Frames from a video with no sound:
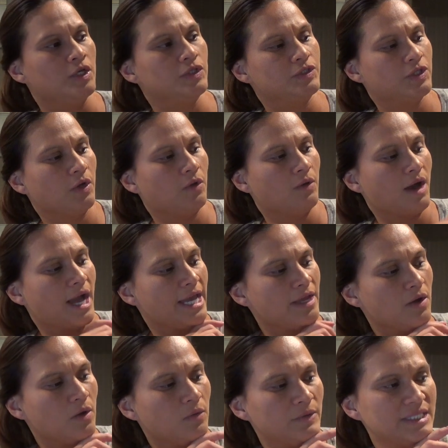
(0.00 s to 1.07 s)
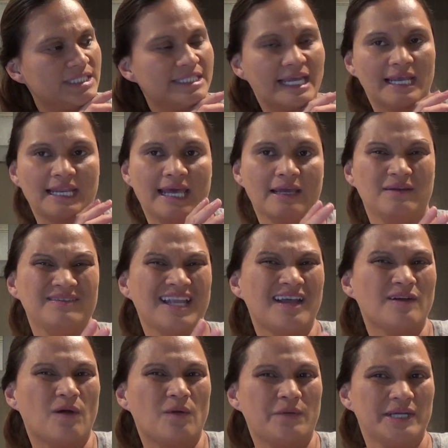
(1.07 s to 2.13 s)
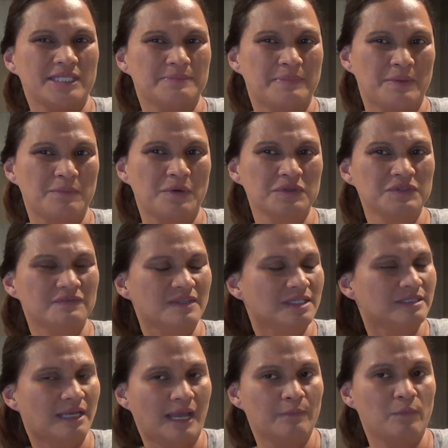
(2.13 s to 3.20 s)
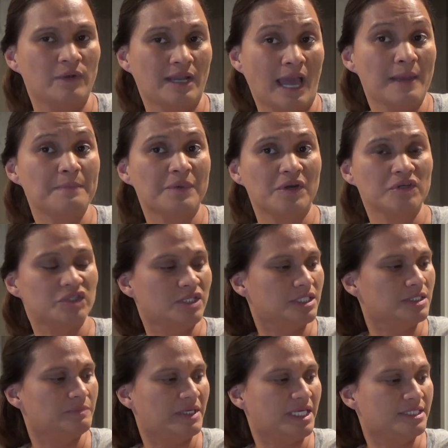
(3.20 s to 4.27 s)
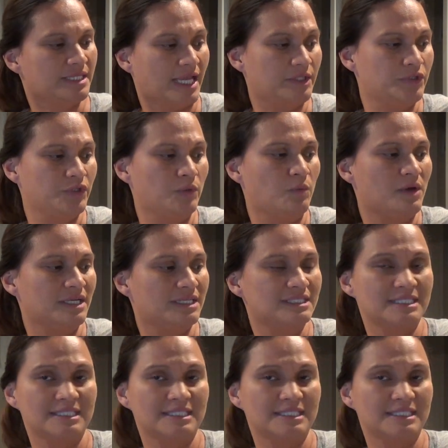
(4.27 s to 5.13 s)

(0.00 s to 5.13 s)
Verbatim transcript: So I always get, like, not always, but most of the time when I purchase, because I do wanna